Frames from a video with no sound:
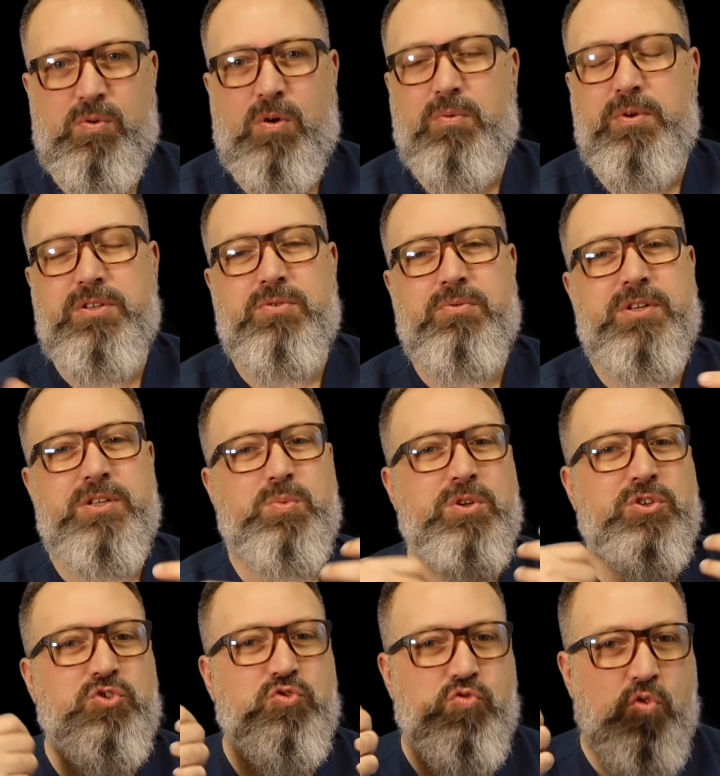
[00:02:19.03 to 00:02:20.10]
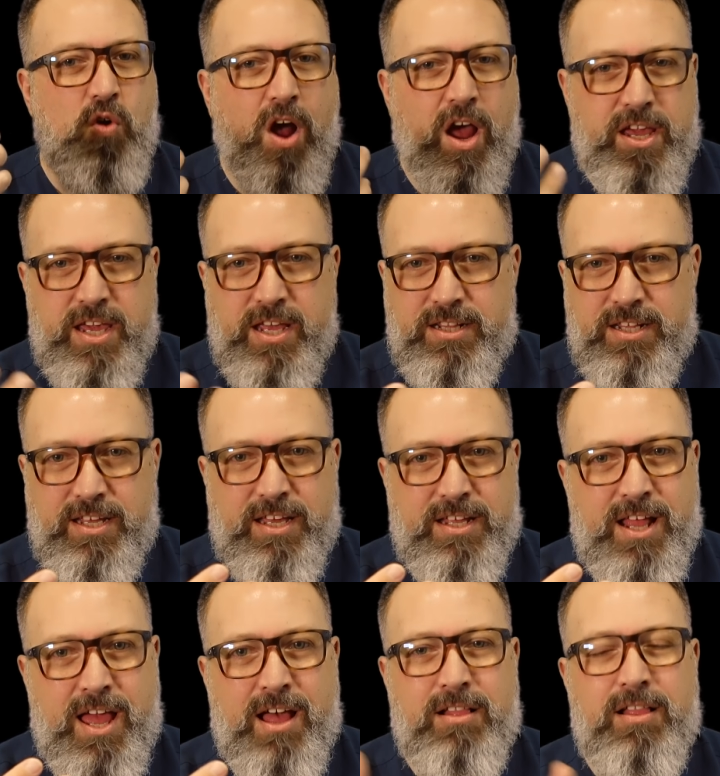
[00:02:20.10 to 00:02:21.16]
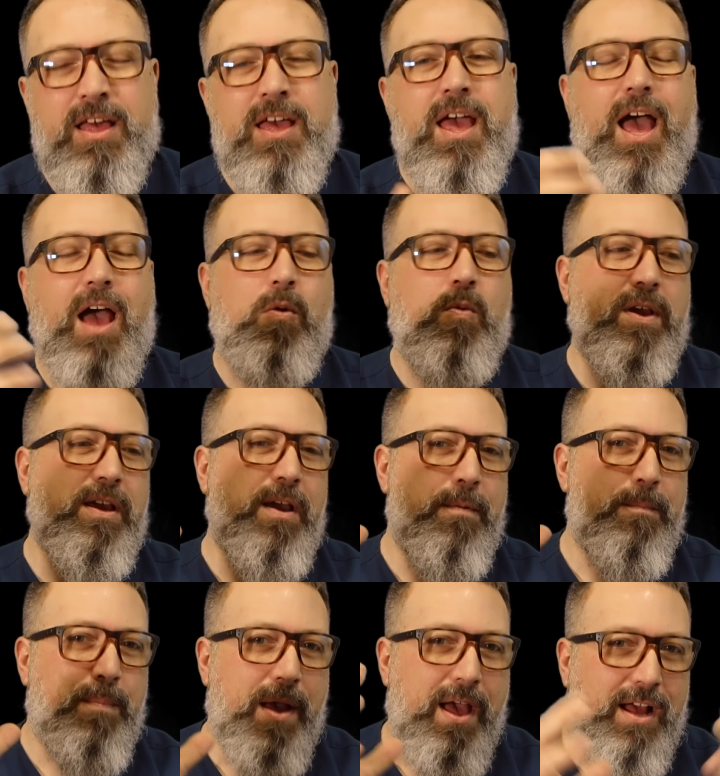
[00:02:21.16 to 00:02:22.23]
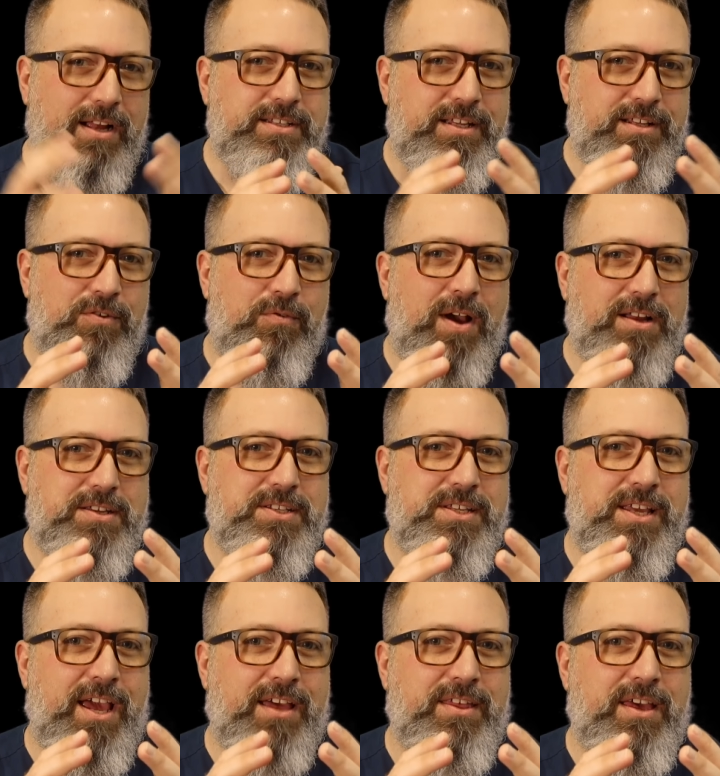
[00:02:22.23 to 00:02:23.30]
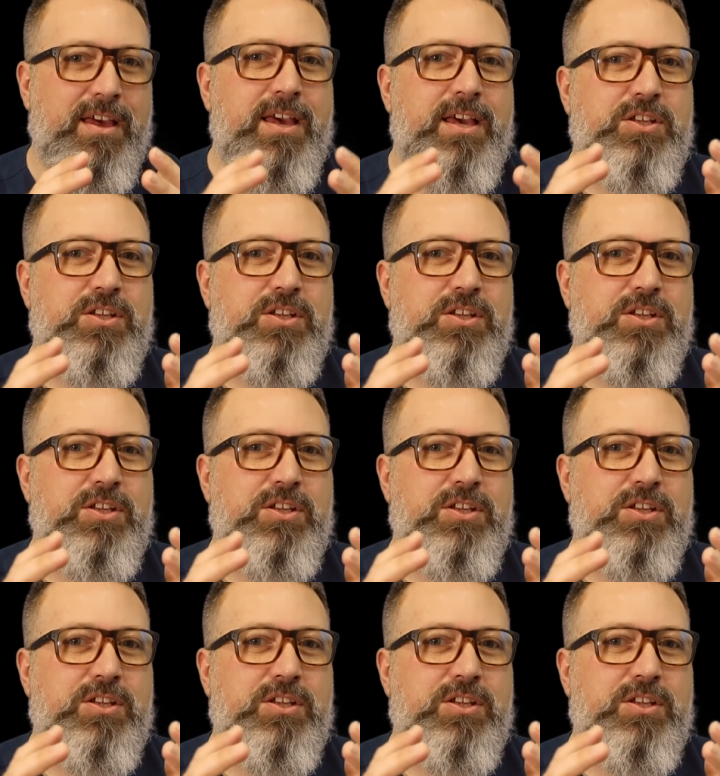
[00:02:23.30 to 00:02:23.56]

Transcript: what we're doing is we're drying the canal and we're compacting the wax together.